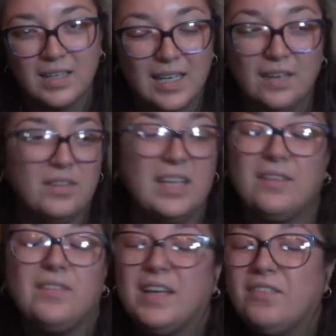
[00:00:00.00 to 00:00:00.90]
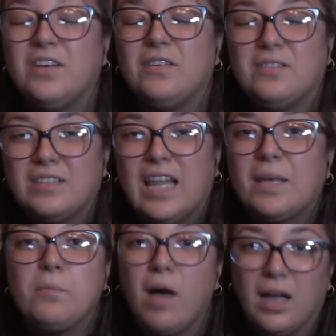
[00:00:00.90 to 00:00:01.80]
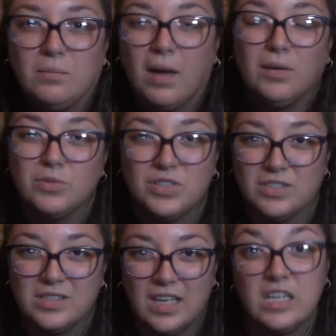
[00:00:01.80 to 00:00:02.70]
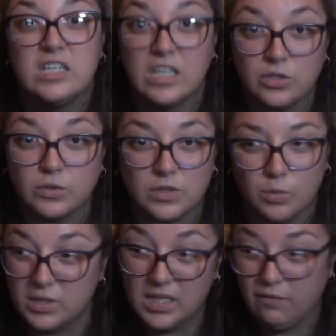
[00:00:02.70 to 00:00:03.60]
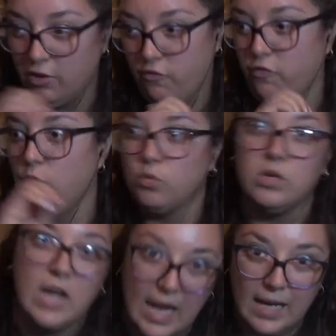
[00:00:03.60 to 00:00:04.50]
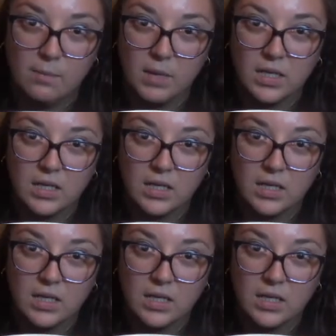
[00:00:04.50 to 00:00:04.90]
Even like mine was just initials. It wasn't even a full name.